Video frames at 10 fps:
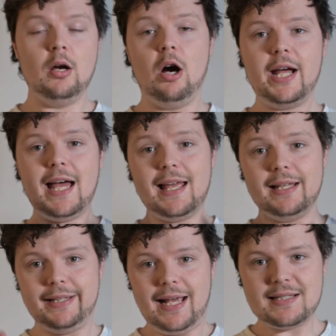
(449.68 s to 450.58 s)
Okay,
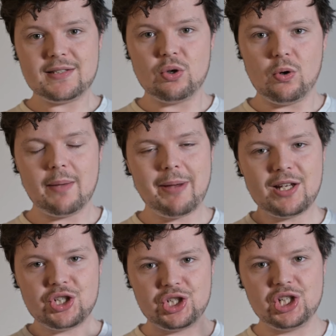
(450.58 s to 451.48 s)
let's talk
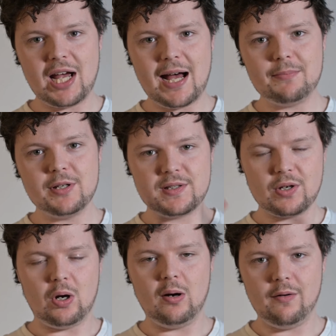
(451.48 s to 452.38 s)
about sharpness
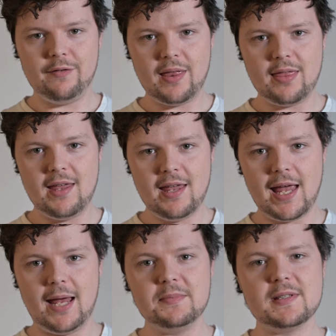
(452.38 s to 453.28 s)
of the
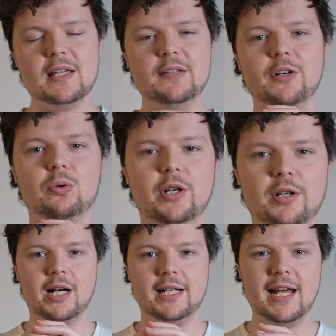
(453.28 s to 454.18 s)
MC
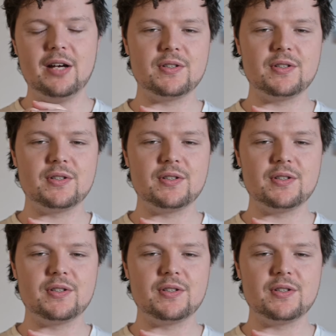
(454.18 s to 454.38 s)
Volna-9 now.